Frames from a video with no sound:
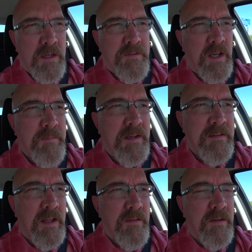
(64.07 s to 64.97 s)
lot of time to
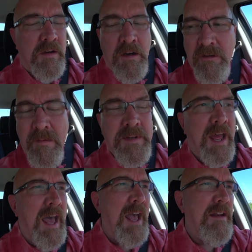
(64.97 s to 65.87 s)
get down there. I grabbed a
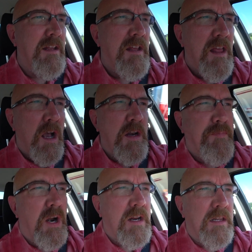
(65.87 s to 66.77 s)
hat. I'm gonna
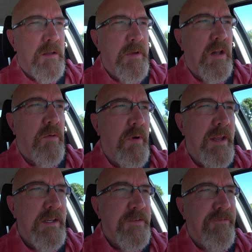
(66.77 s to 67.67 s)
park a little bit a
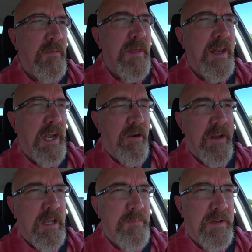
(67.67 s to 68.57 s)
ways from that
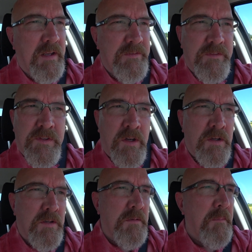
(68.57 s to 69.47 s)
area because it's
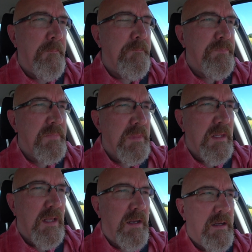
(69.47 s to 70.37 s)
all
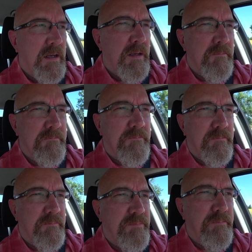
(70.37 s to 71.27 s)

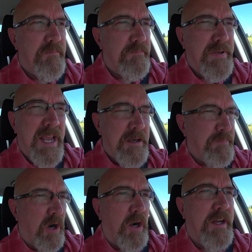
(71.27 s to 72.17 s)
Um,
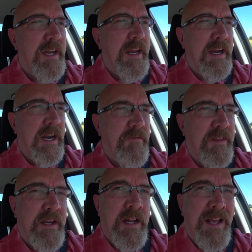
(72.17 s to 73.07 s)
paid parking and
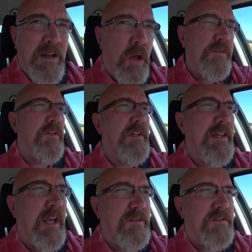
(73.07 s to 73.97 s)
everything. I also
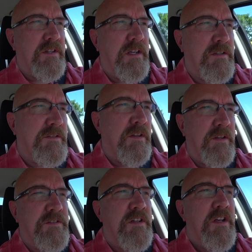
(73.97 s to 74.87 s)
need the exercises, so
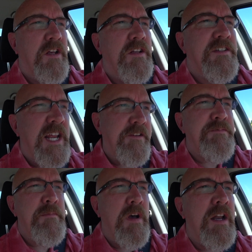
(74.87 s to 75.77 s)
this
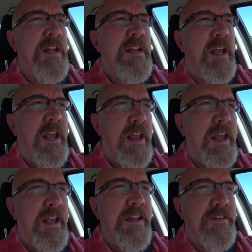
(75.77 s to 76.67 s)
saves me money
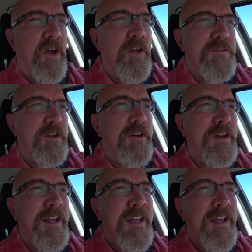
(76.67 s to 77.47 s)
and also